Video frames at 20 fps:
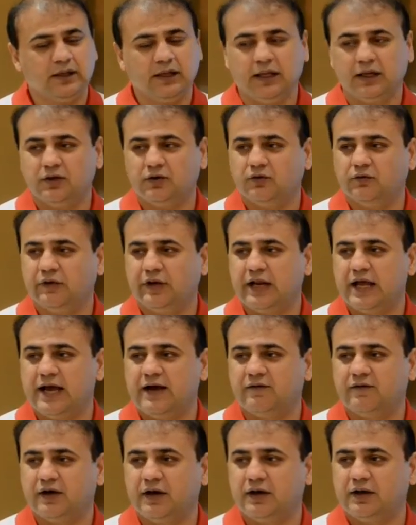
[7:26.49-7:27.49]
then you will
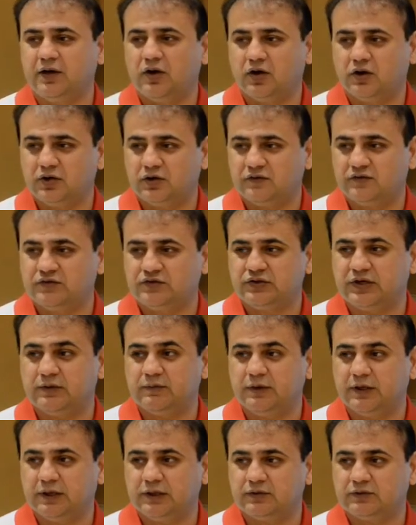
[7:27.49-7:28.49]
have a lot of
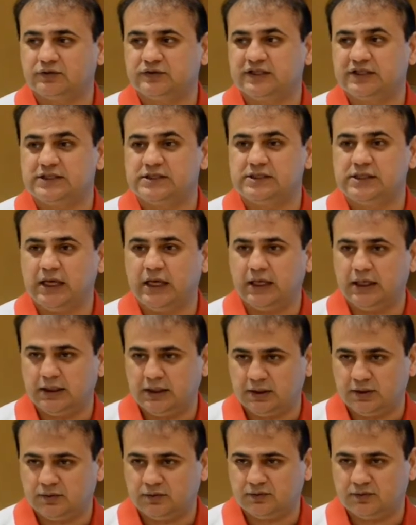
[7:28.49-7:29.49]
trouble to
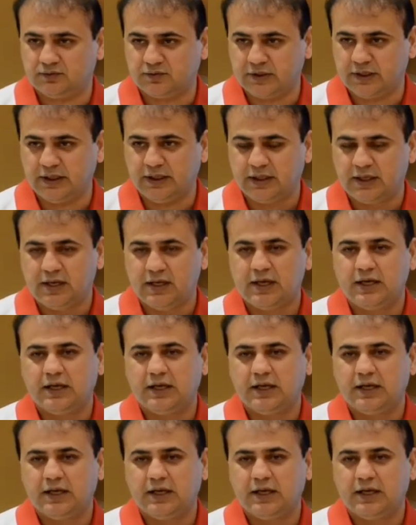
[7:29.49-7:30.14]
sustain, you know, right?